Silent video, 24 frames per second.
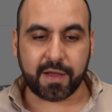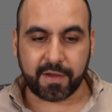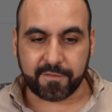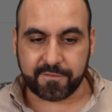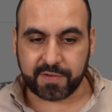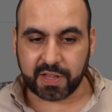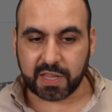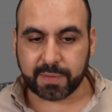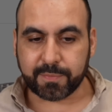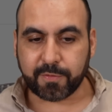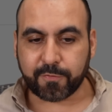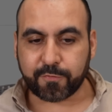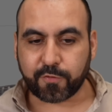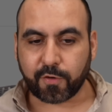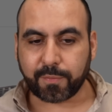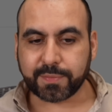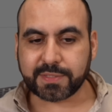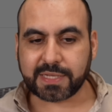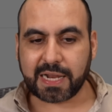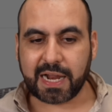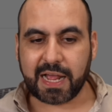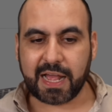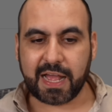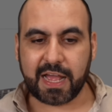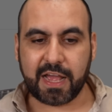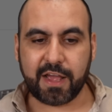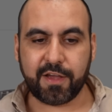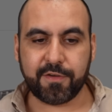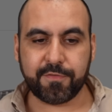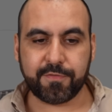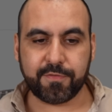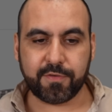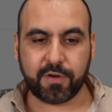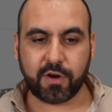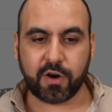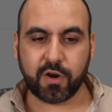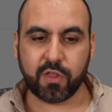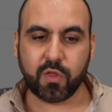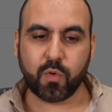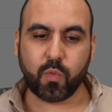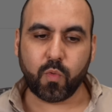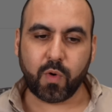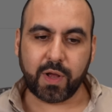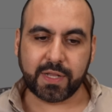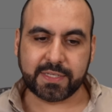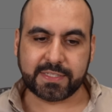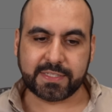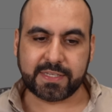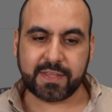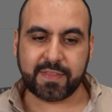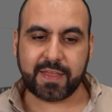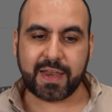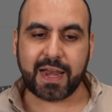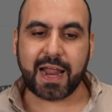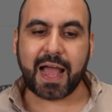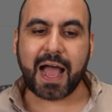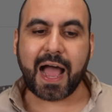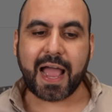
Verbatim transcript: available forms that I have are the ones that